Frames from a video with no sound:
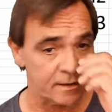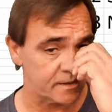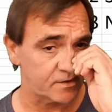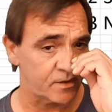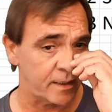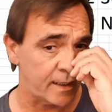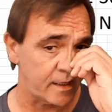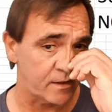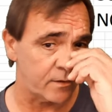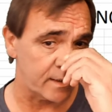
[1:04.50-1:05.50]

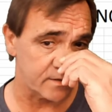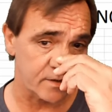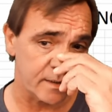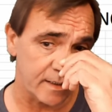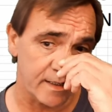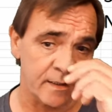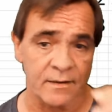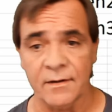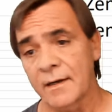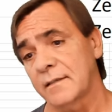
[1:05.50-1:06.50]
3700X,
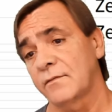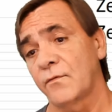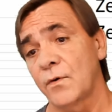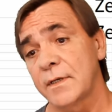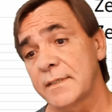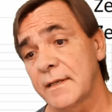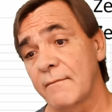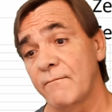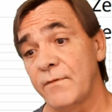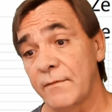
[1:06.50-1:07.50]
3800X,
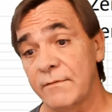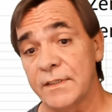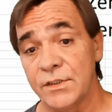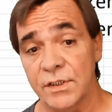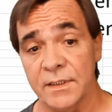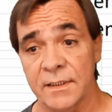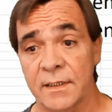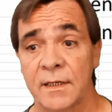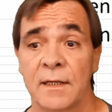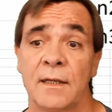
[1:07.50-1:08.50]
3900X,
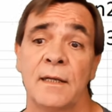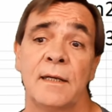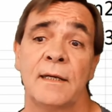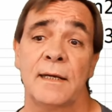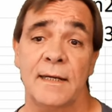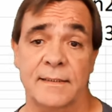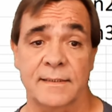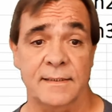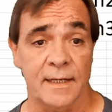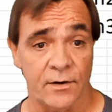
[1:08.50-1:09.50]
4750G,
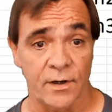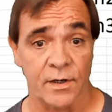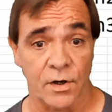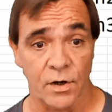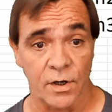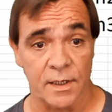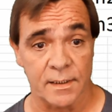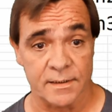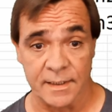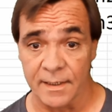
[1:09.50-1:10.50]

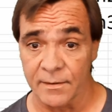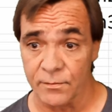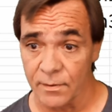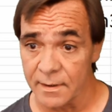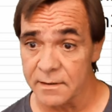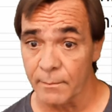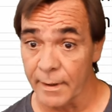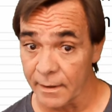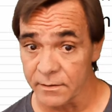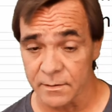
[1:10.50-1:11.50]
etc. current.
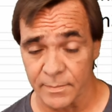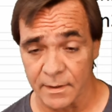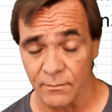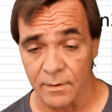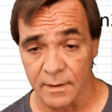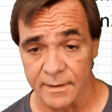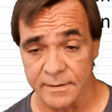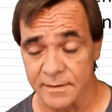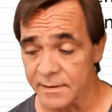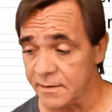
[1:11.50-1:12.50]
Zen 3 is
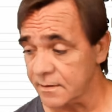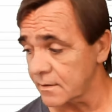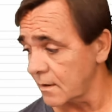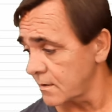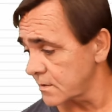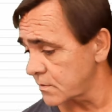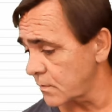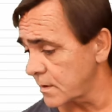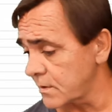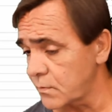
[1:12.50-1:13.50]
about to be released.
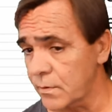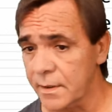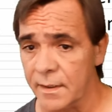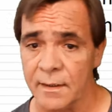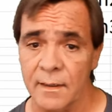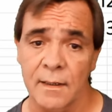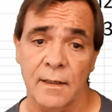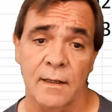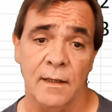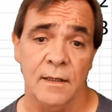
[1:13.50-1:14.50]
This is August
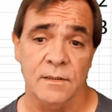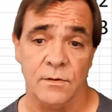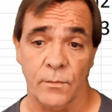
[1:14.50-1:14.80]
2020.